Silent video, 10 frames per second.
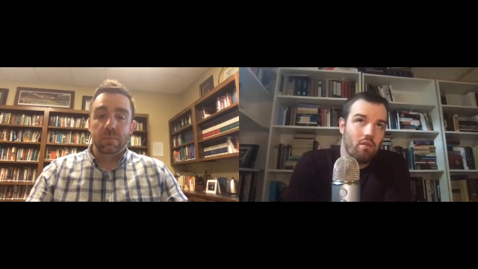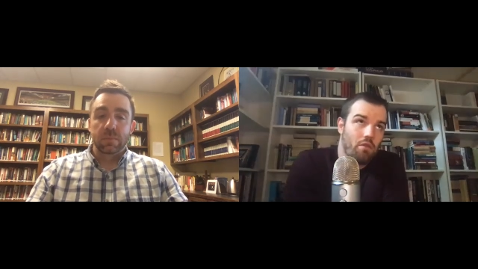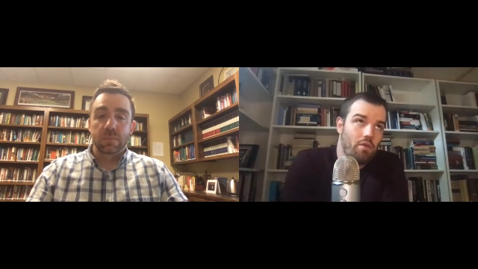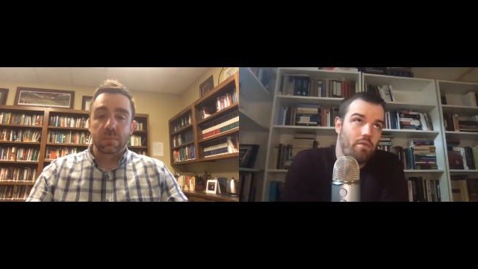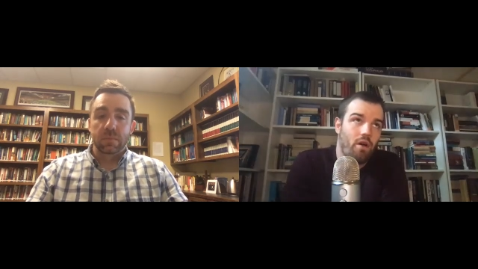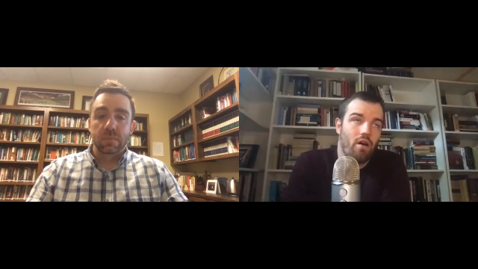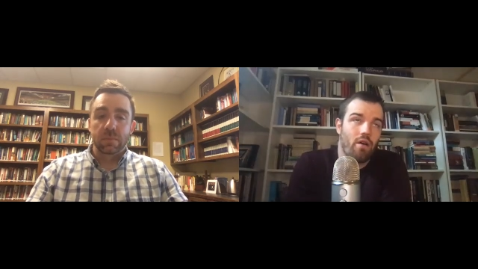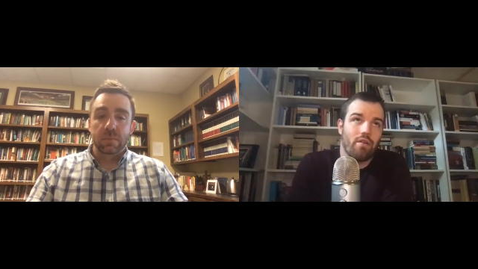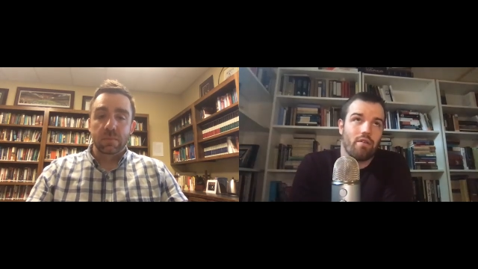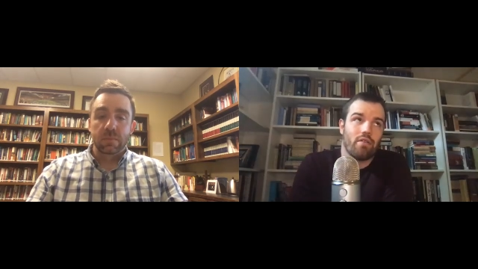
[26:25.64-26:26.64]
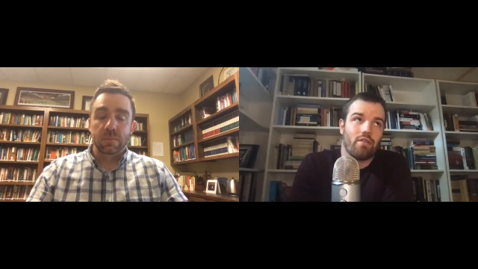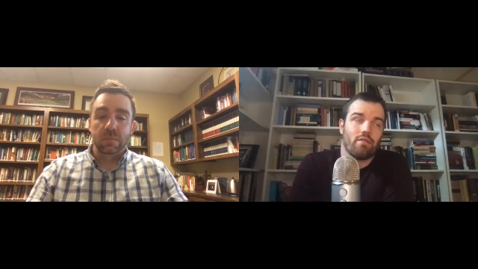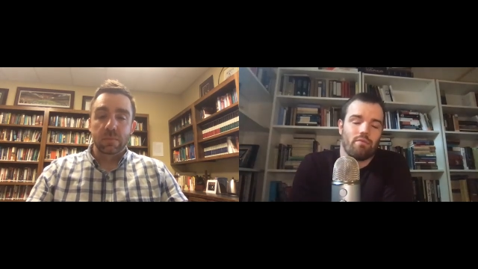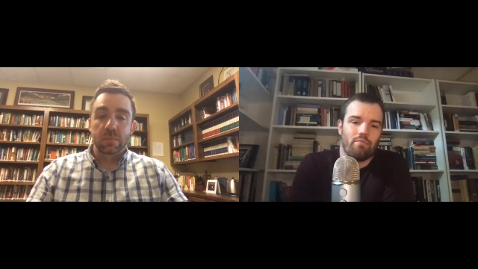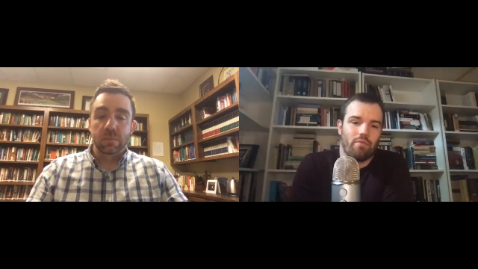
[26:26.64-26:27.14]
Speaker 1: the Father
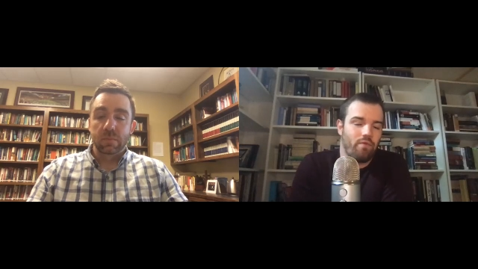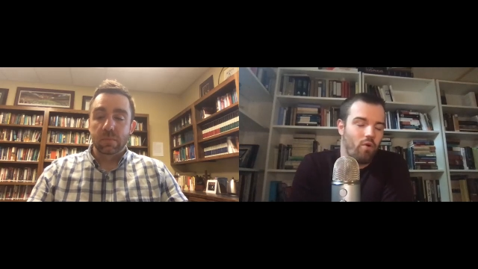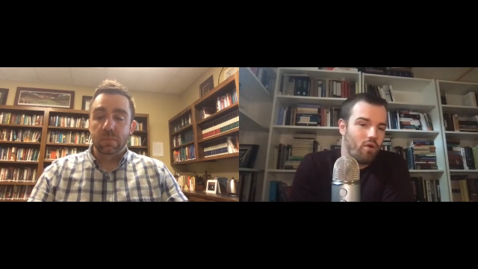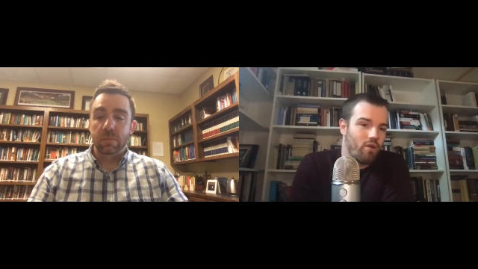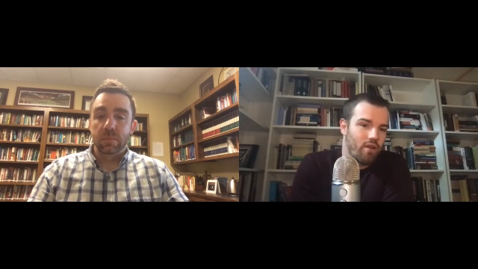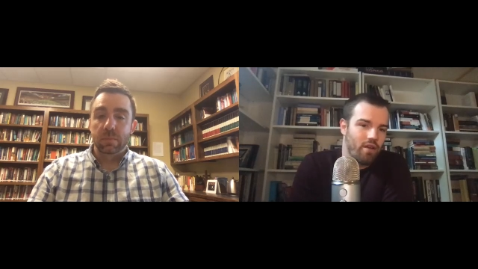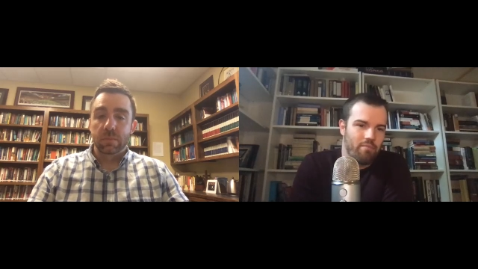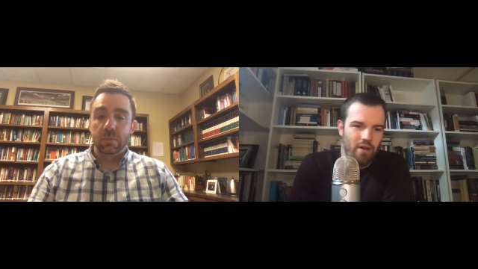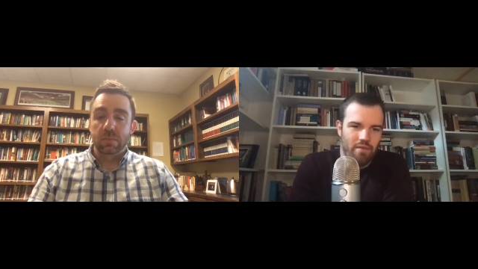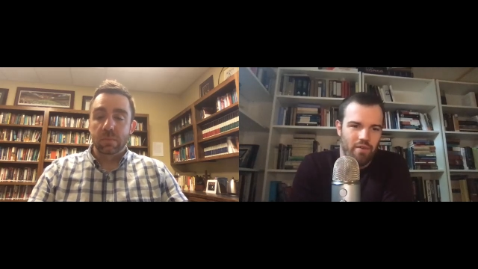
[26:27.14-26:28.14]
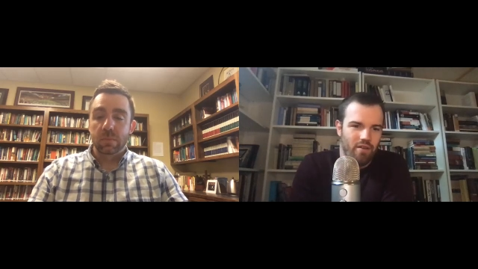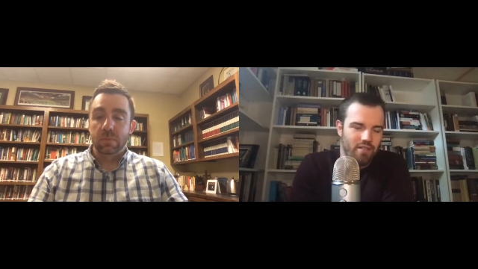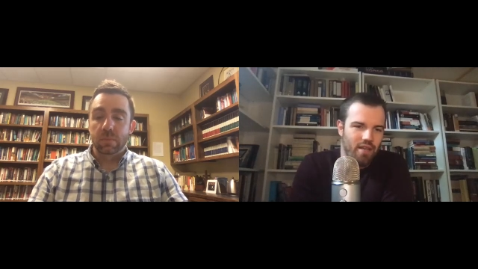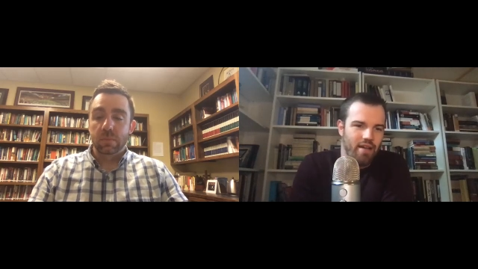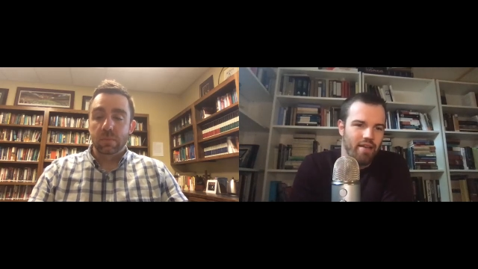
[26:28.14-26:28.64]
before and above all
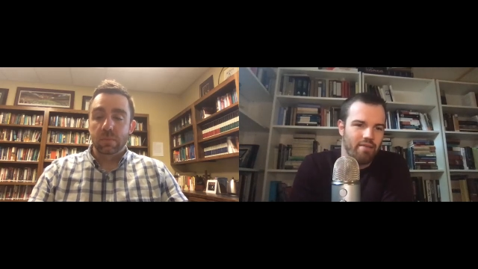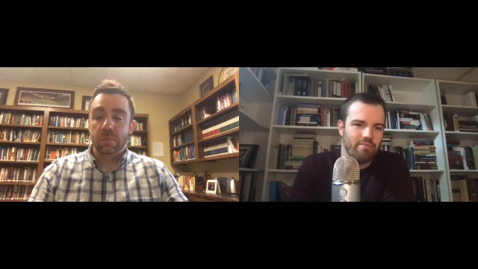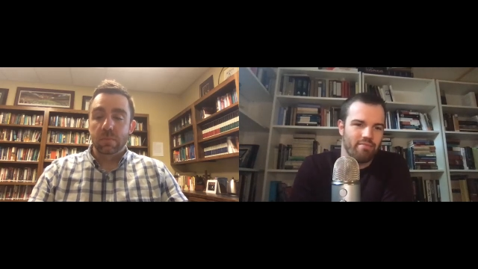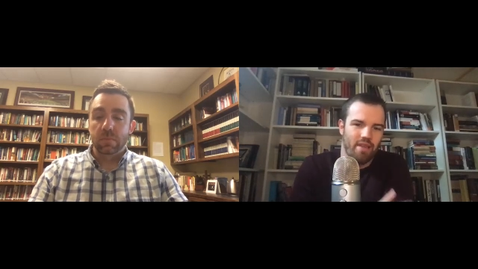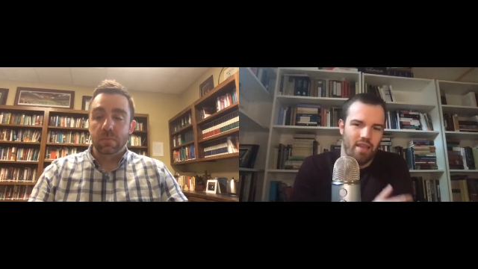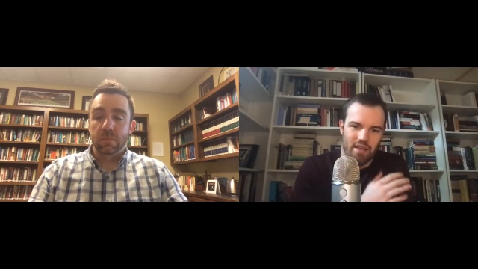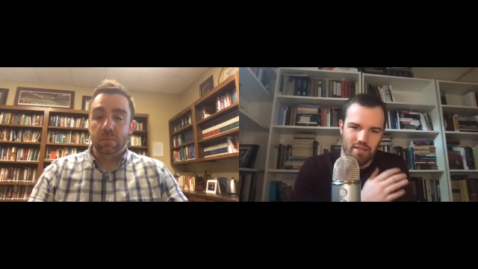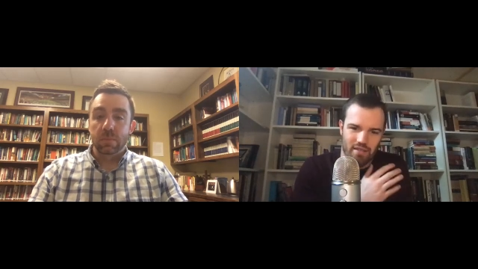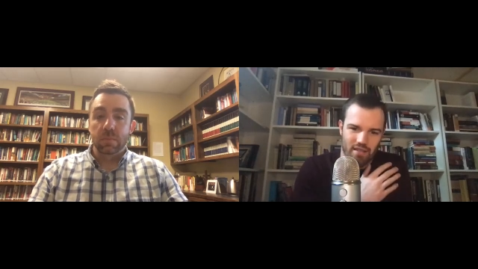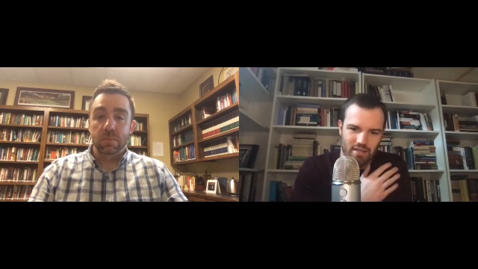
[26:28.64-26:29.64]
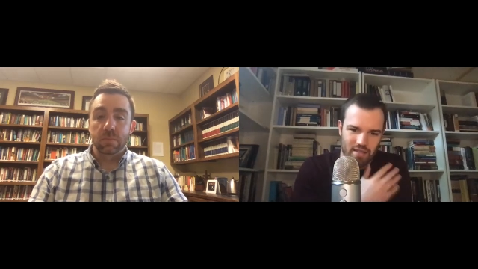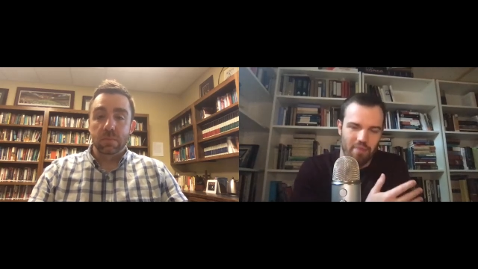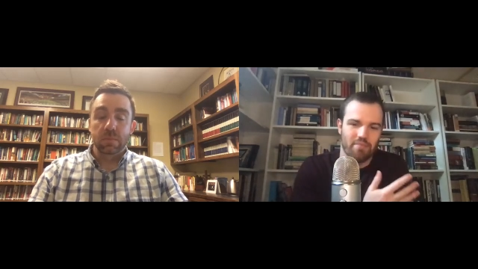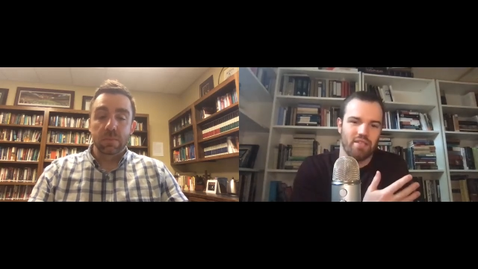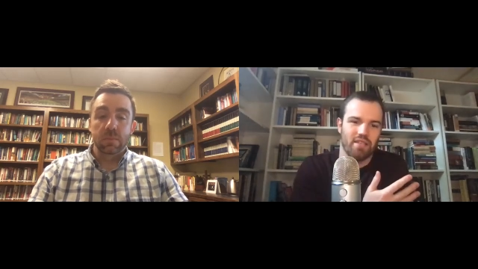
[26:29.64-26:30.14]
time has in
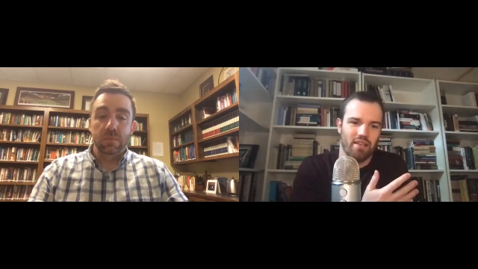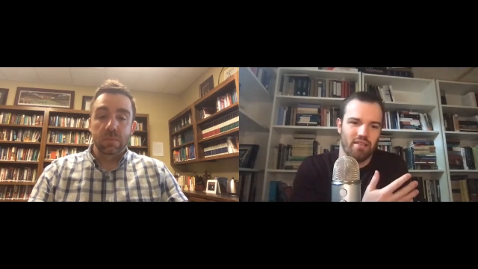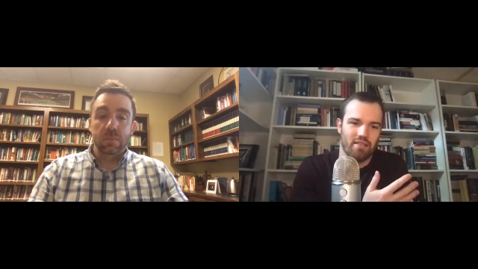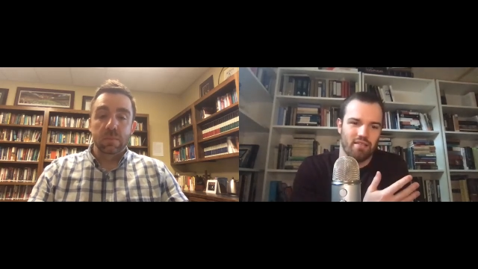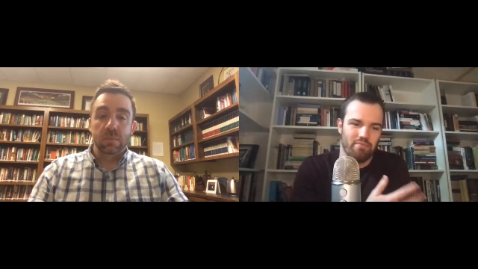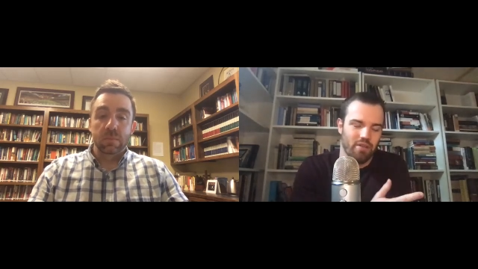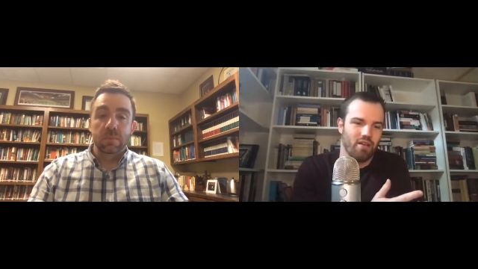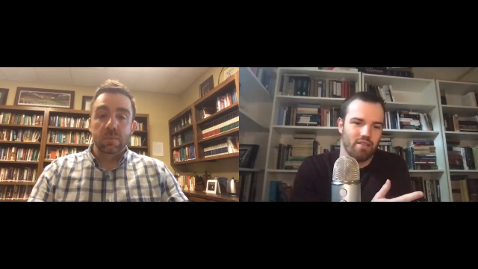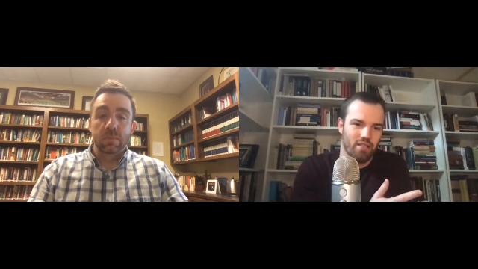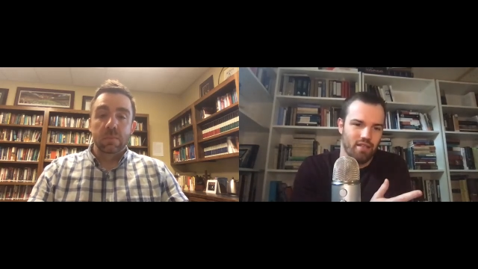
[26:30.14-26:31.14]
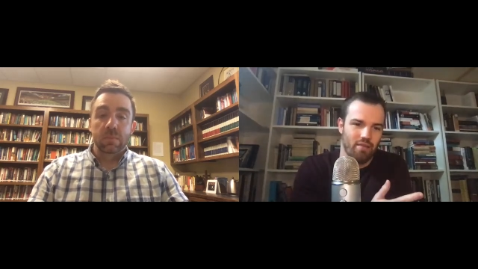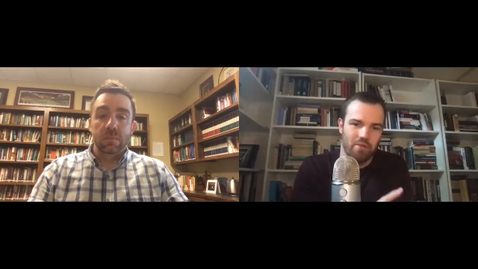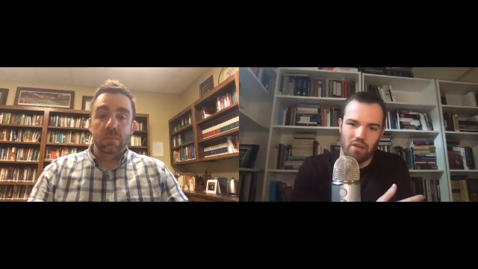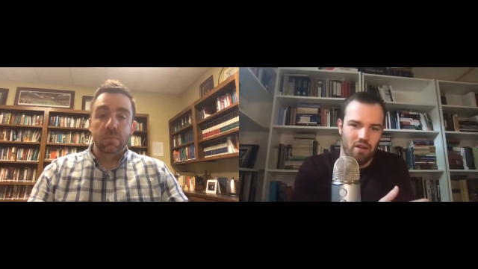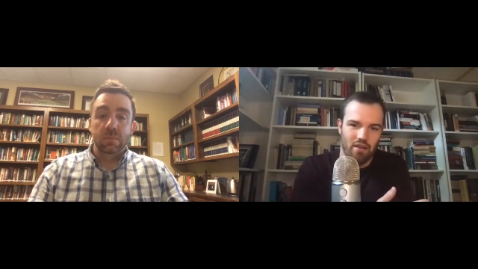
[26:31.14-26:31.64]
some sense begot the son but
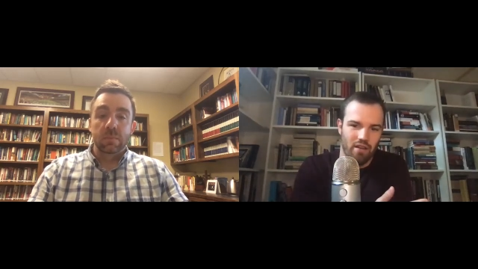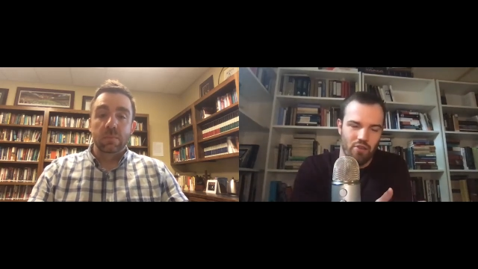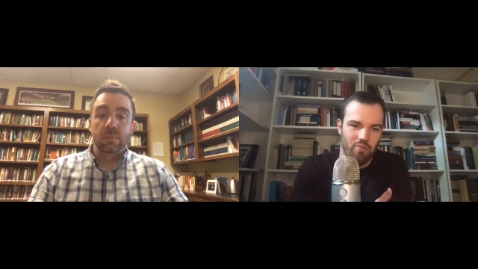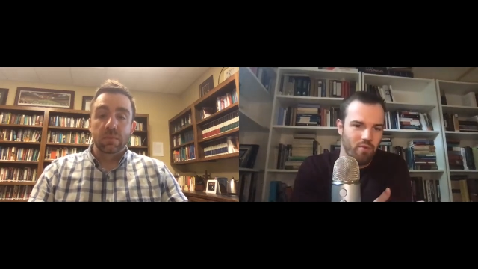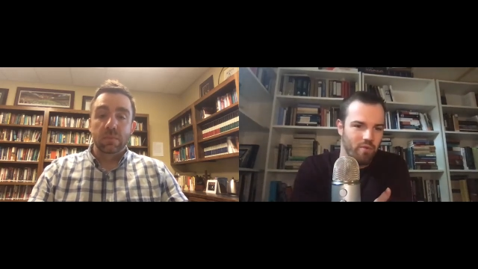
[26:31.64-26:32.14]
not in a human